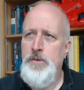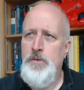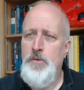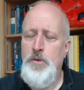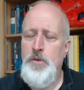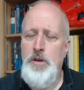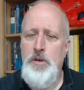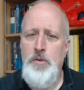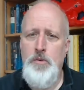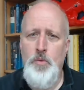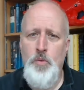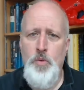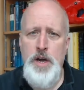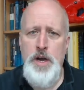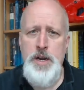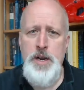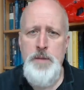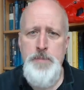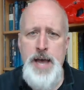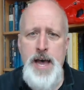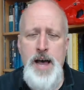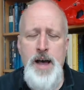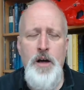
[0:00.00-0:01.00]
Well, what
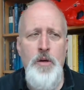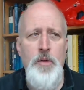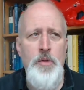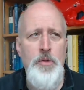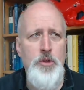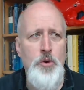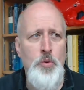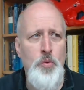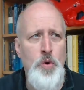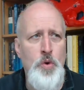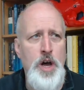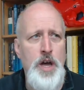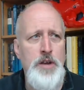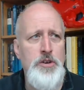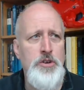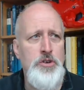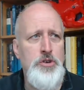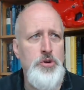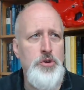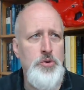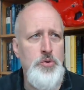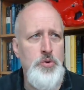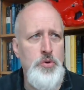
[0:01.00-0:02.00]
about the one
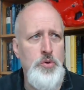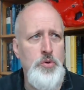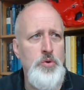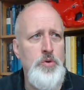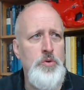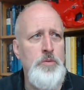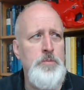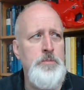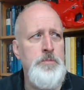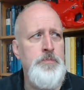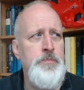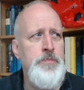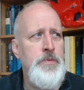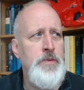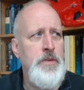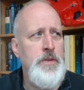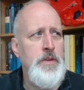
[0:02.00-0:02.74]
to whom